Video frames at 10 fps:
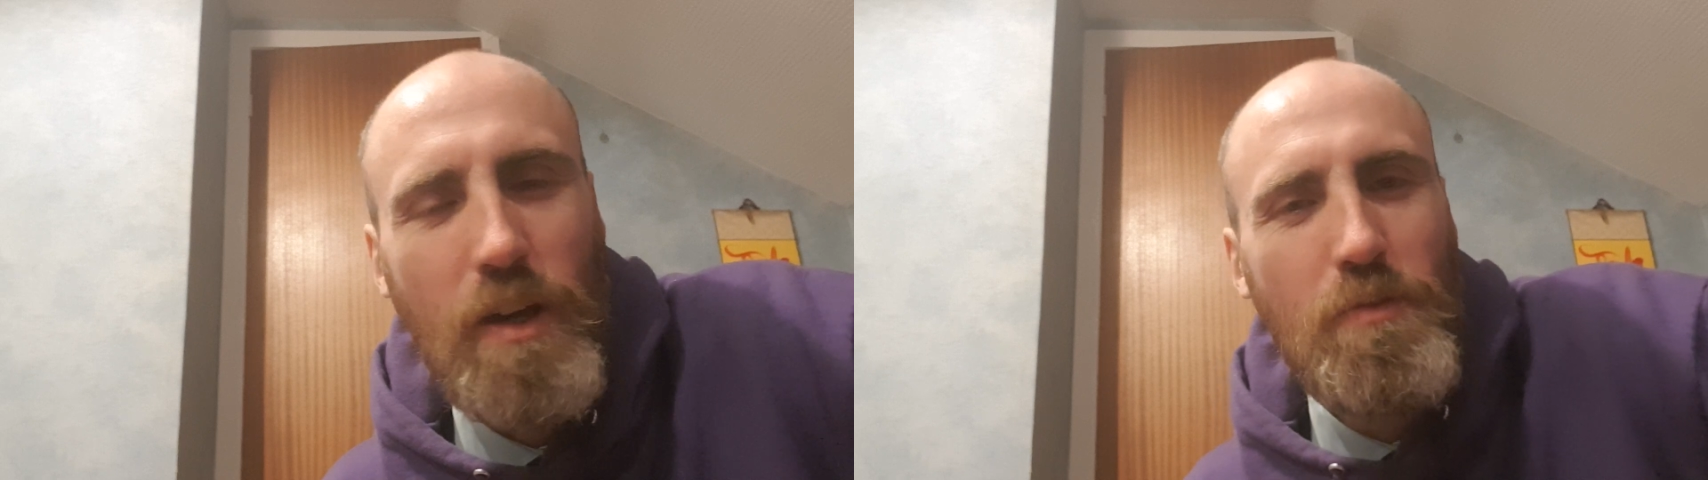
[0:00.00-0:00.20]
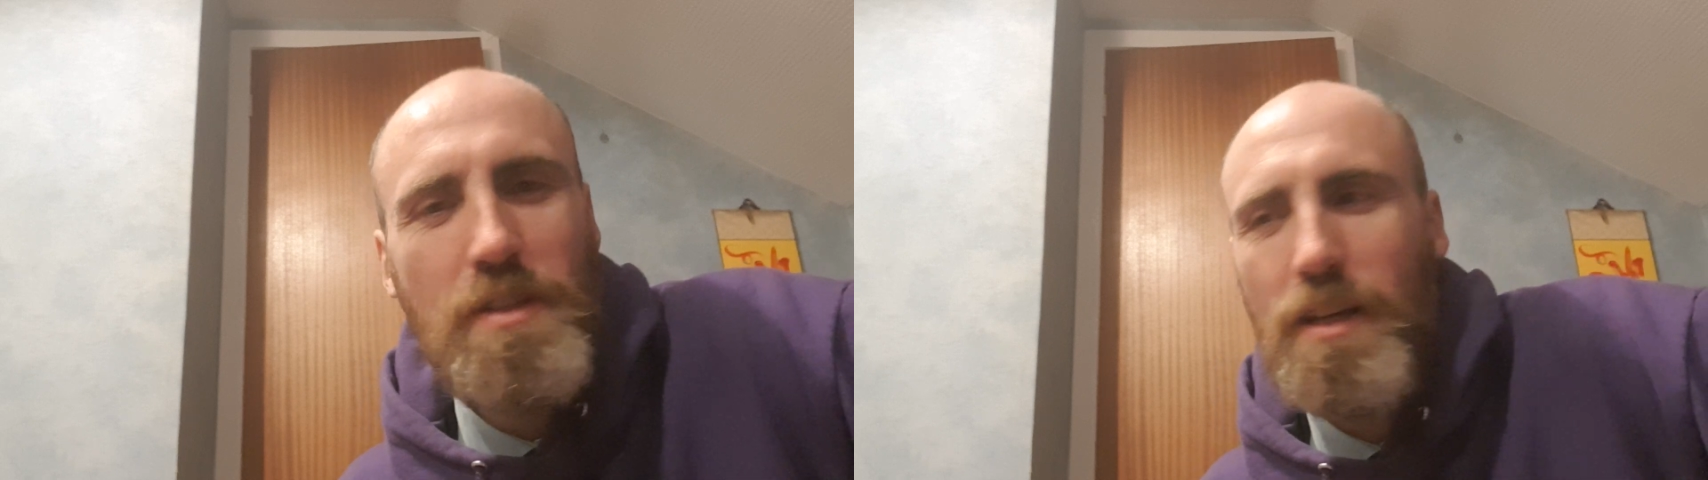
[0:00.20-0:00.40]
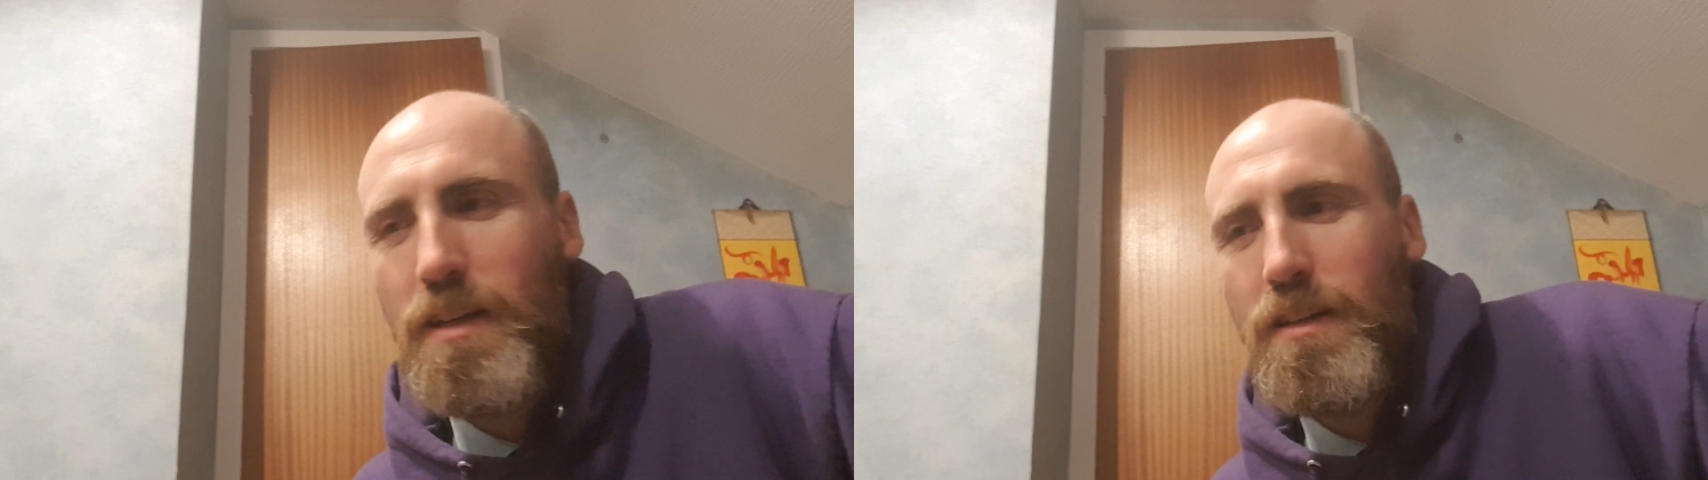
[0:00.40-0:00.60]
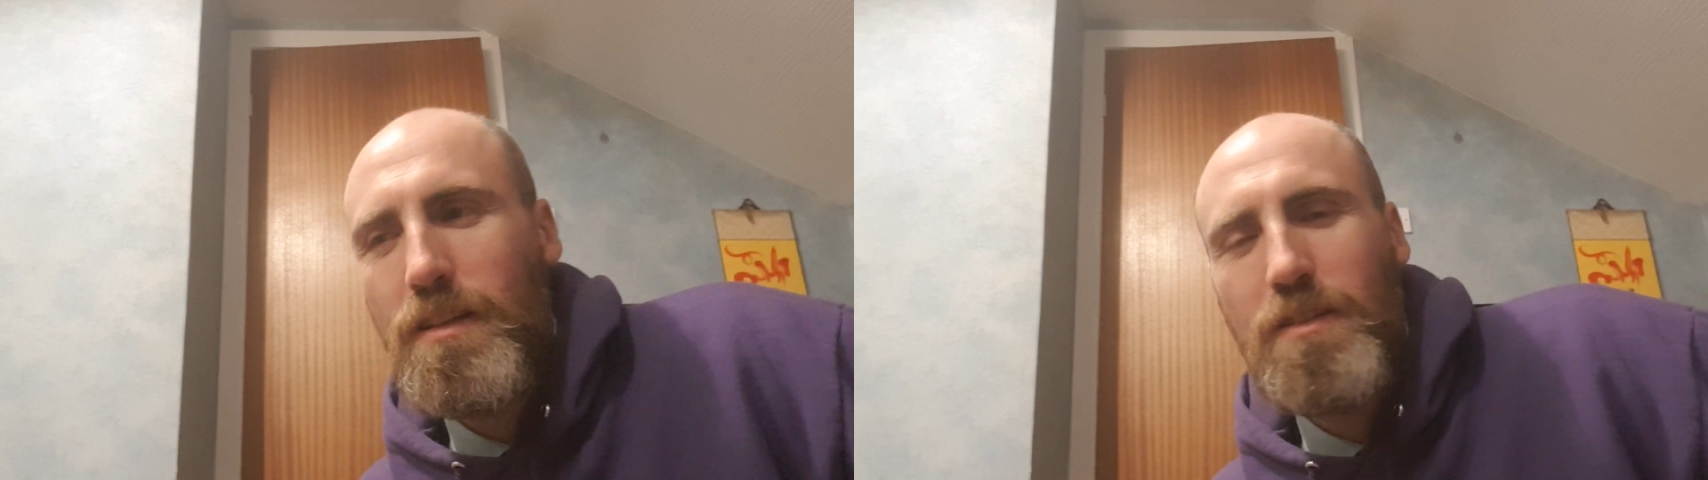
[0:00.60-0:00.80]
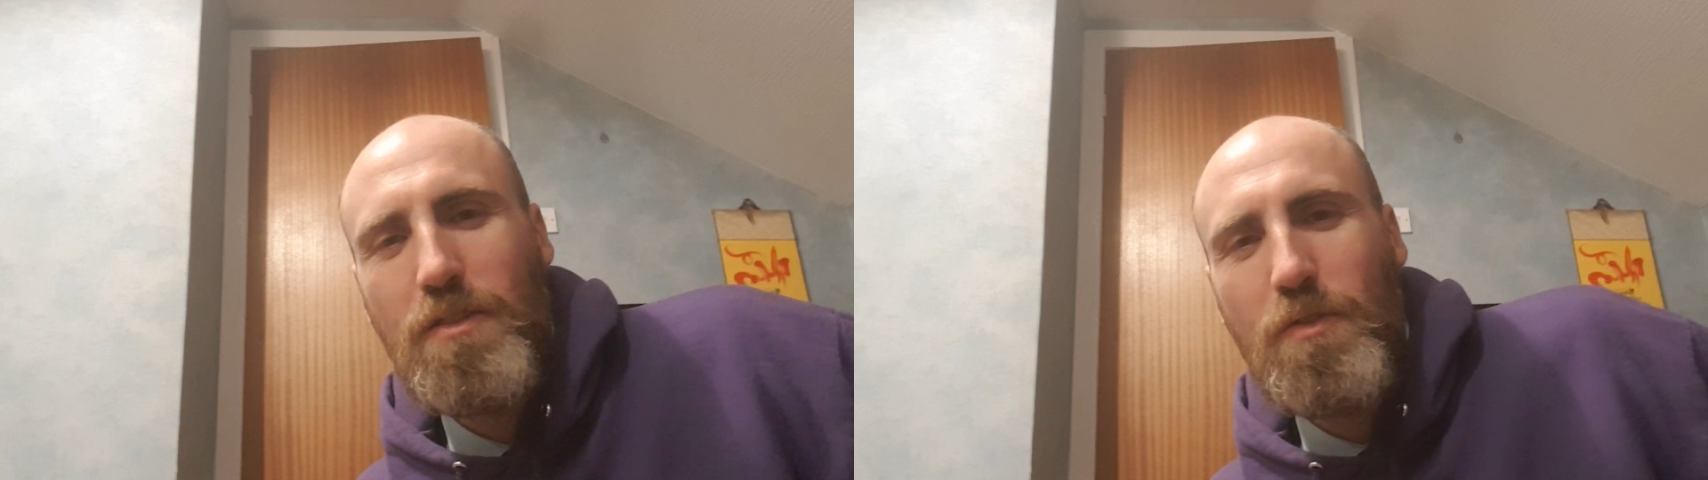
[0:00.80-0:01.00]
How is that
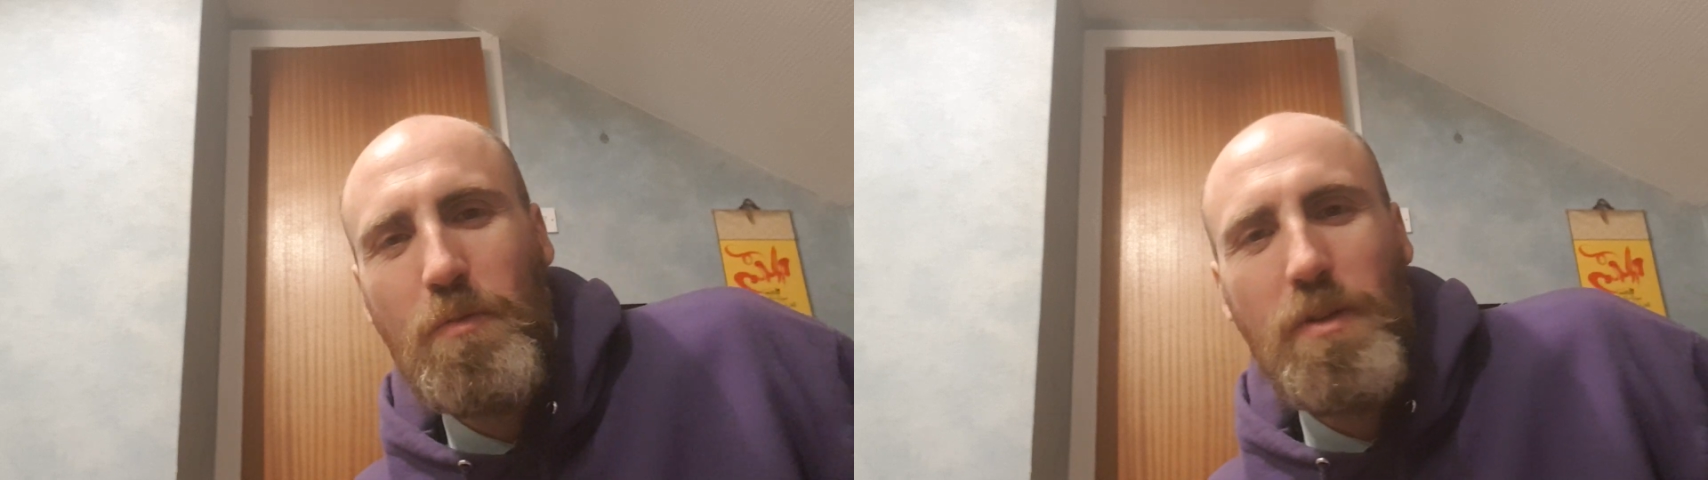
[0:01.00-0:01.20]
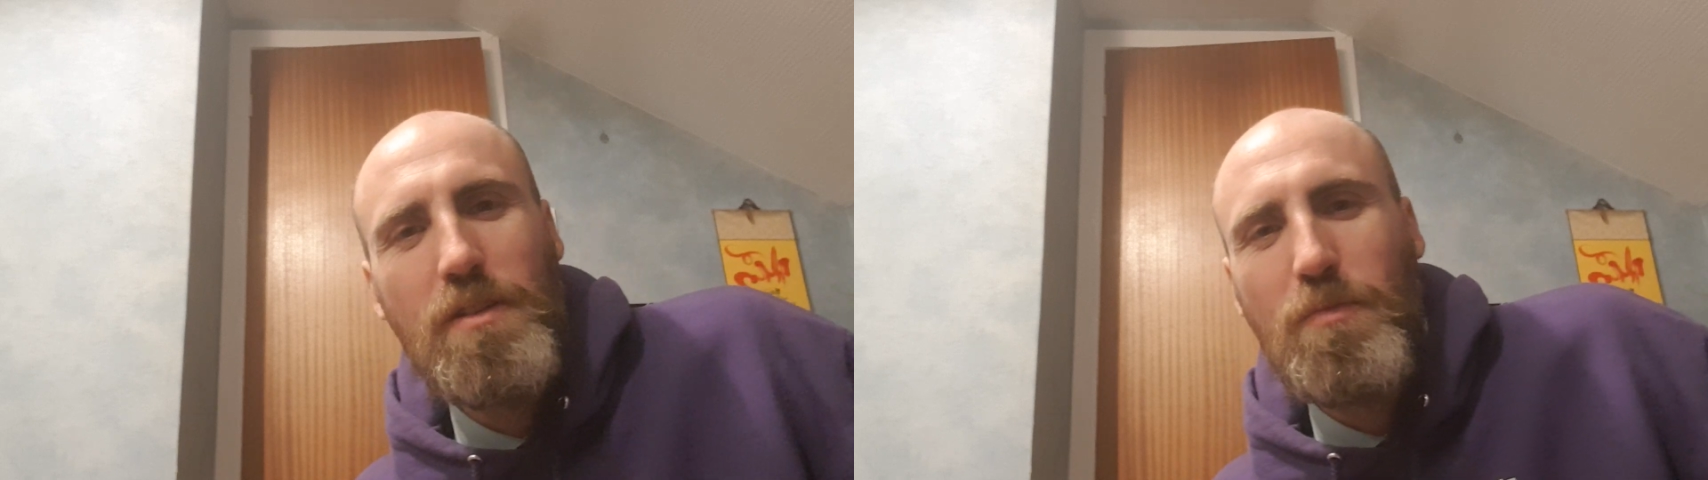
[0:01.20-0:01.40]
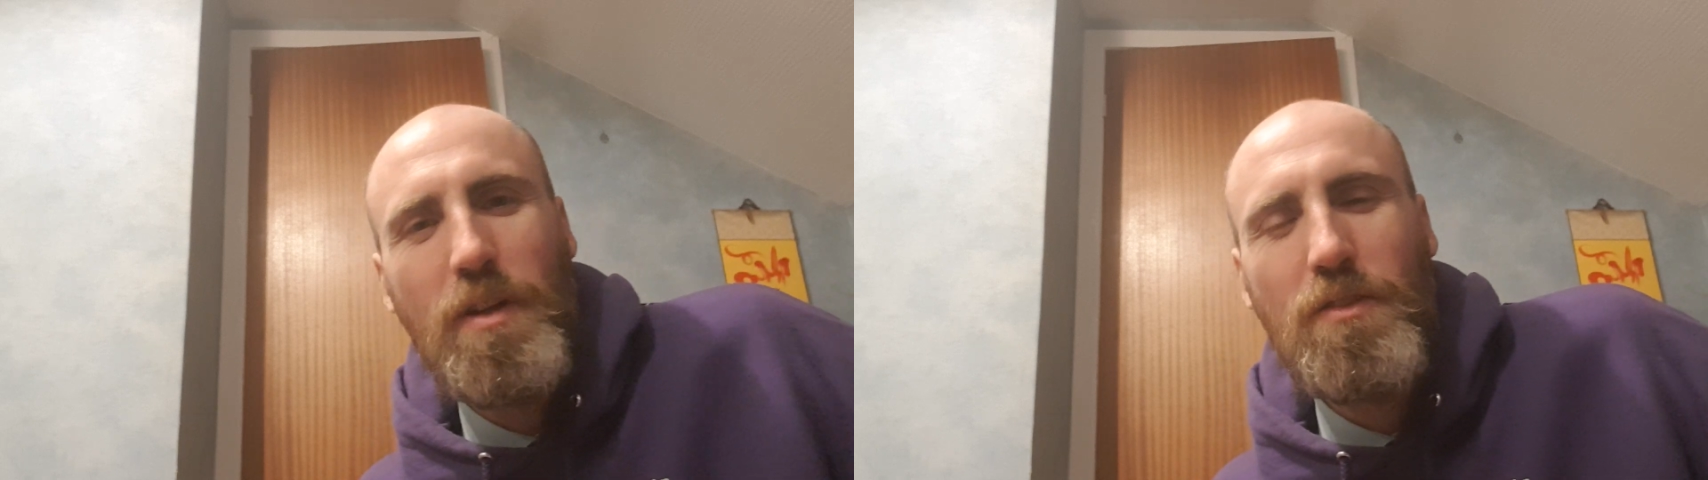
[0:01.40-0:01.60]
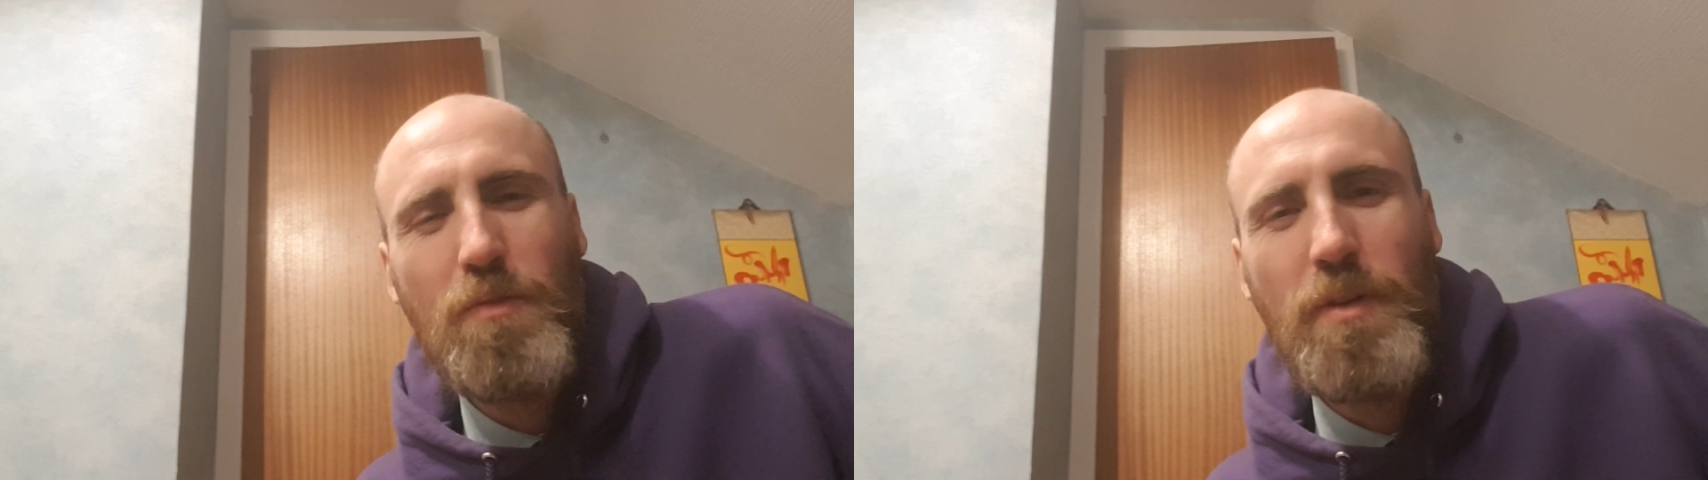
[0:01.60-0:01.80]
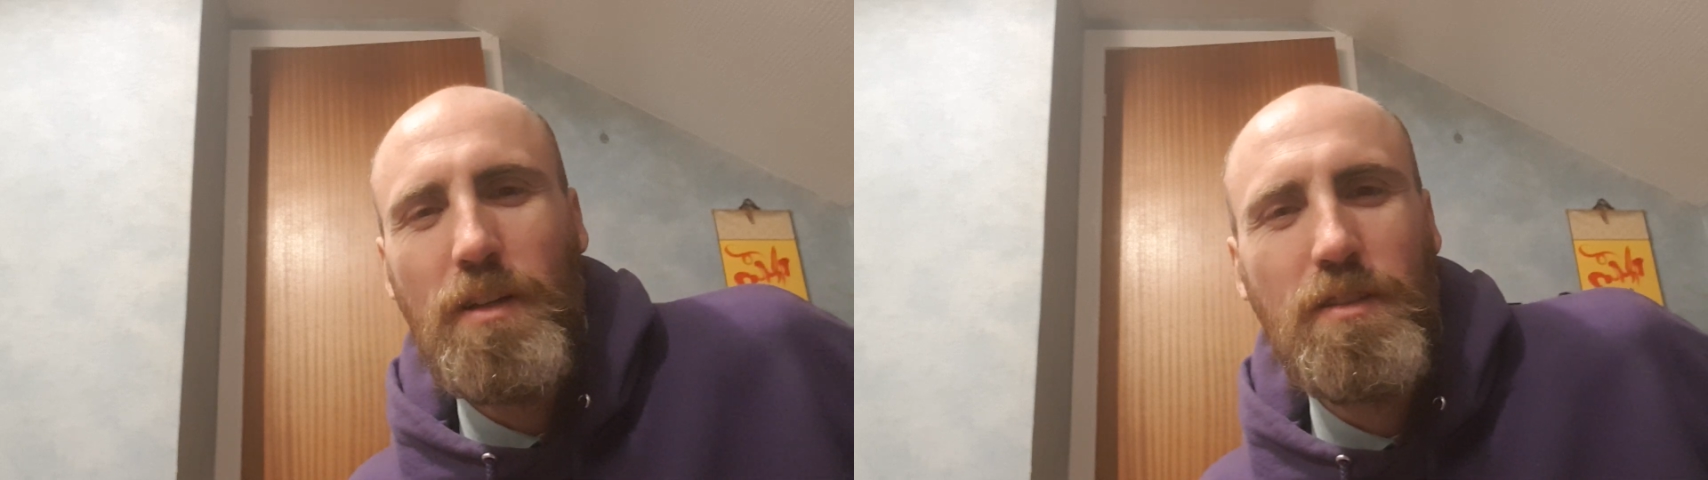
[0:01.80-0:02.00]
anything to do with being a
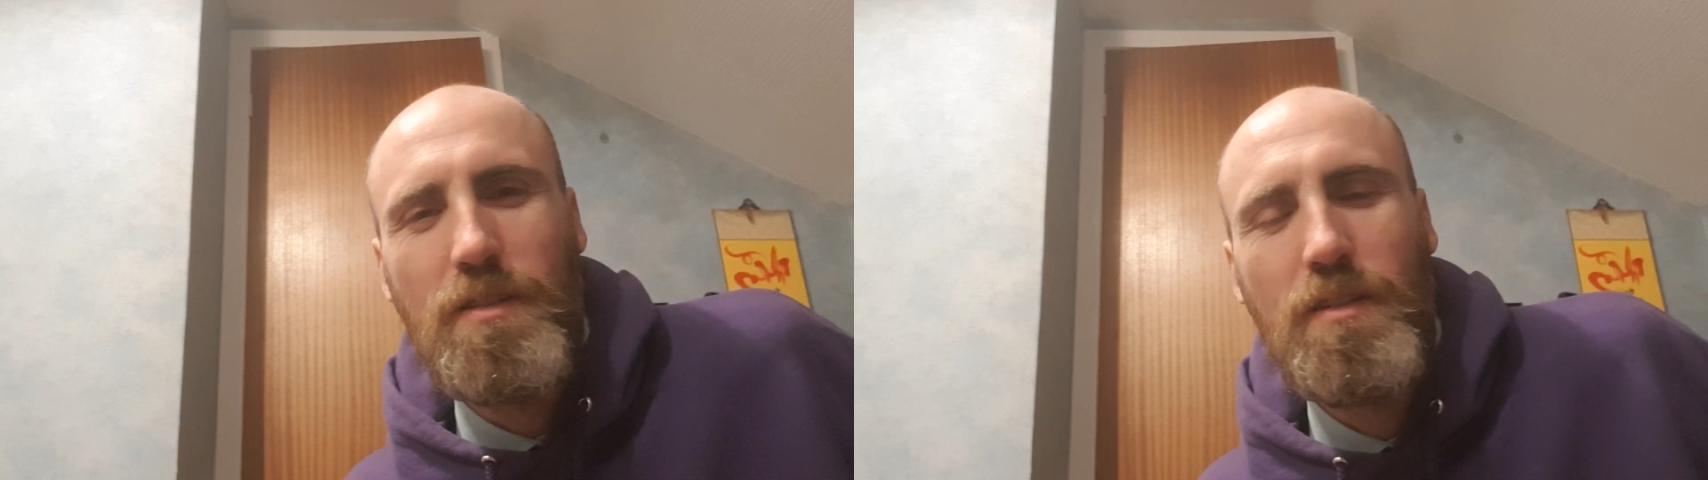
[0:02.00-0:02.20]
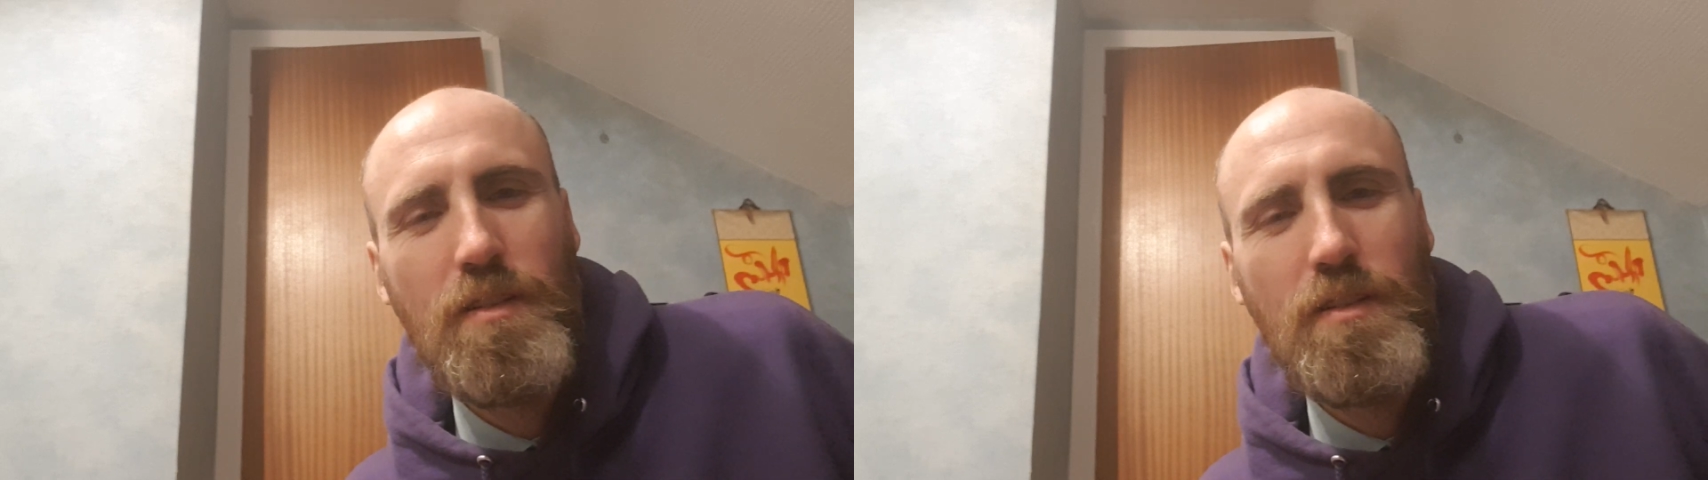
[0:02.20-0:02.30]
spiritual person?